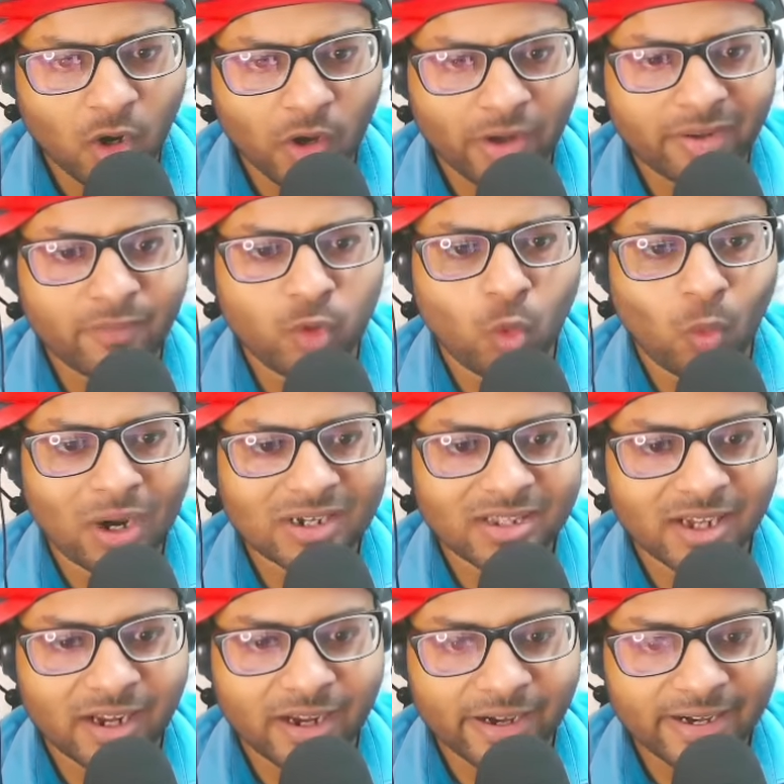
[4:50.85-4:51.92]
or if you want the
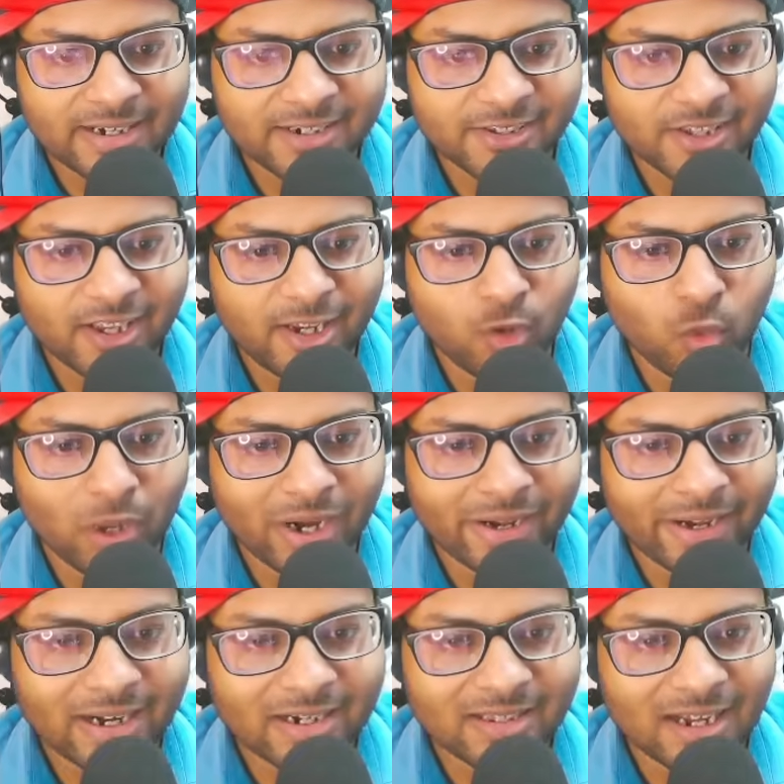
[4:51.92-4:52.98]
current skin, you can
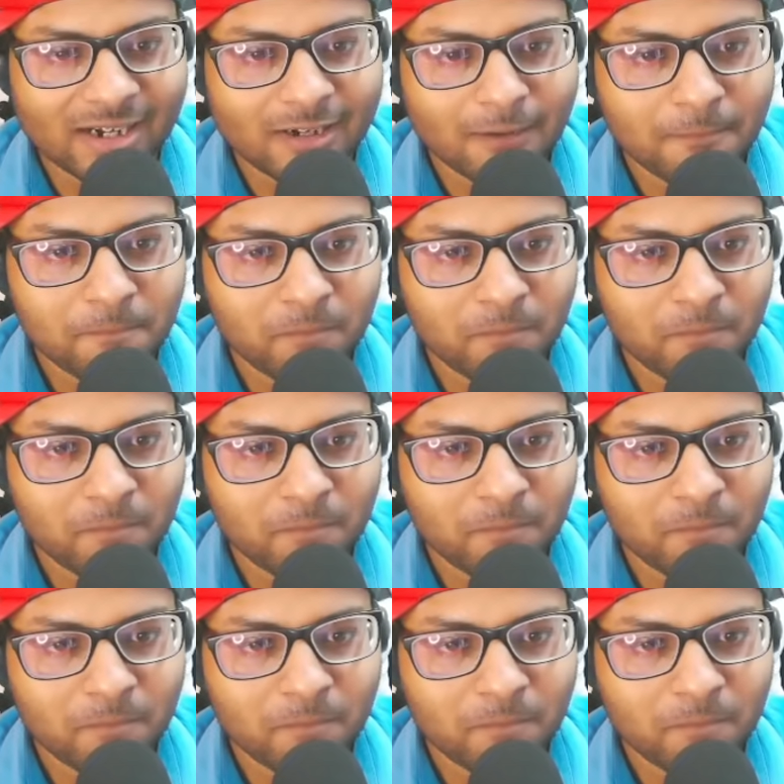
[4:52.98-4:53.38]
get that.